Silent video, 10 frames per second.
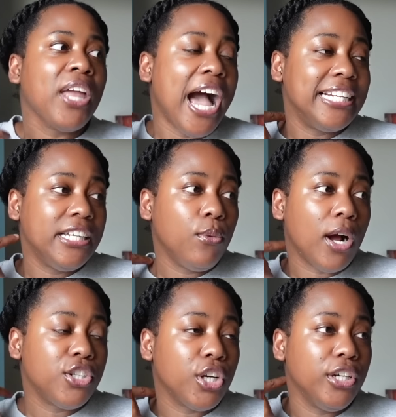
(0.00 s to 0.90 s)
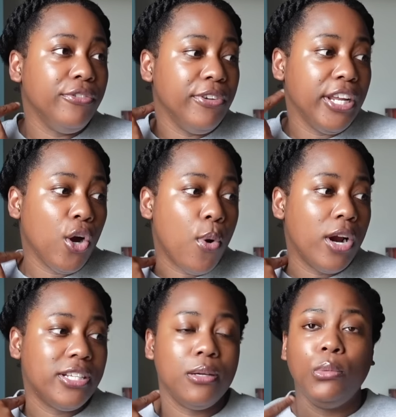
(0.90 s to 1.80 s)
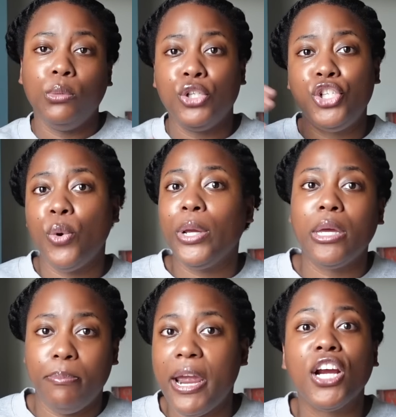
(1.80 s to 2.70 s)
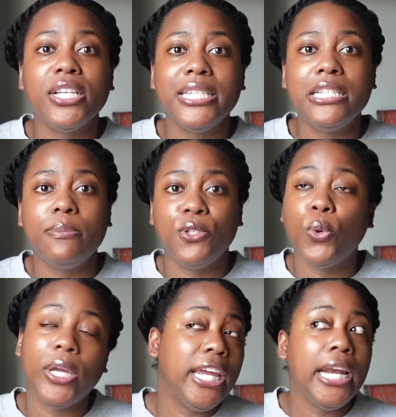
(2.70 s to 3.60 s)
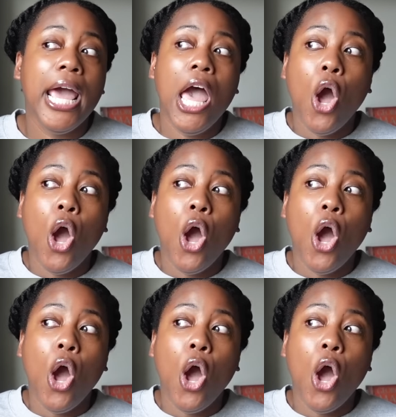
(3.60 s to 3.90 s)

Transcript: I did watch a good video where someone was showing comparisons between